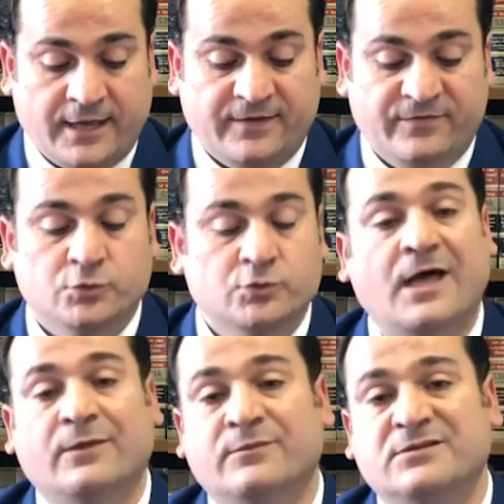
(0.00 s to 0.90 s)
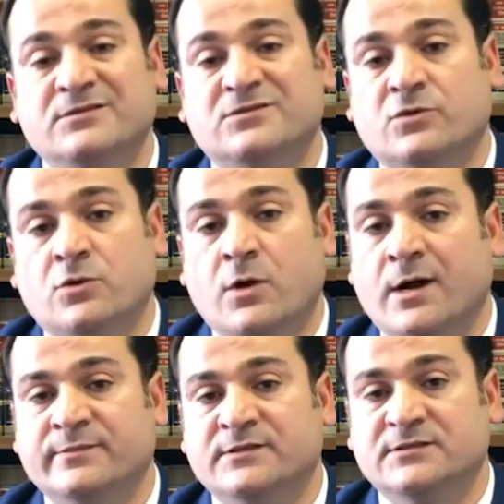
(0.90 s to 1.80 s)
And if you do not meet these
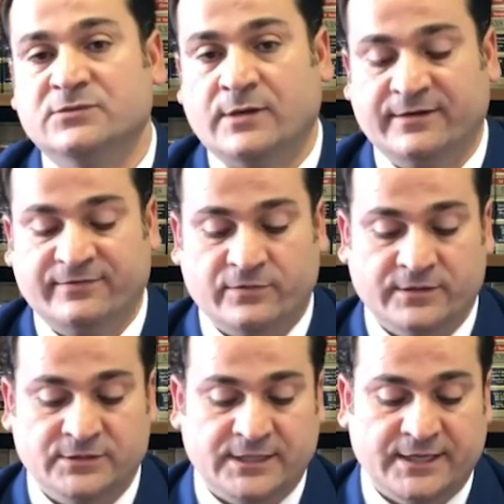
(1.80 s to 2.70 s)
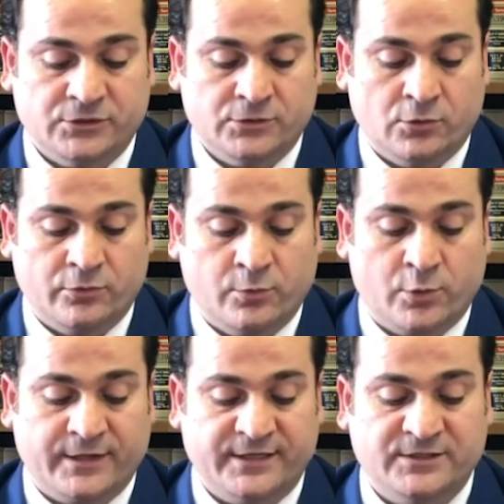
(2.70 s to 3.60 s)
requirements, right, for education or
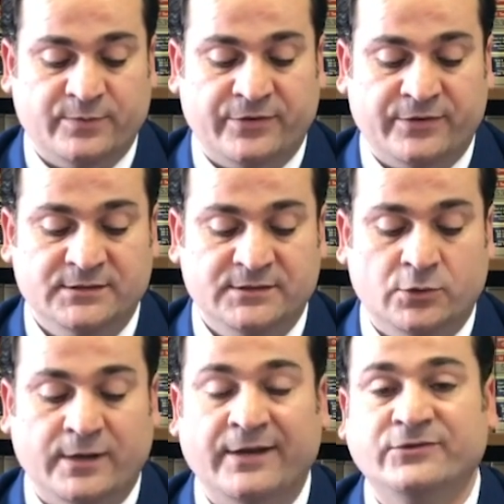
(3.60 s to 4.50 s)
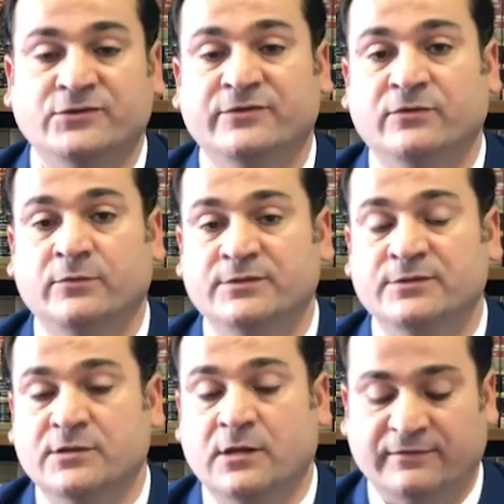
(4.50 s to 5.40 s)
work experience, your entry will be
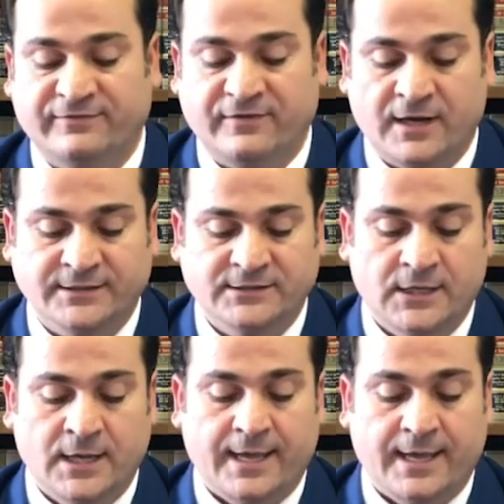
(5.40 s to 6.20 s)
disqualified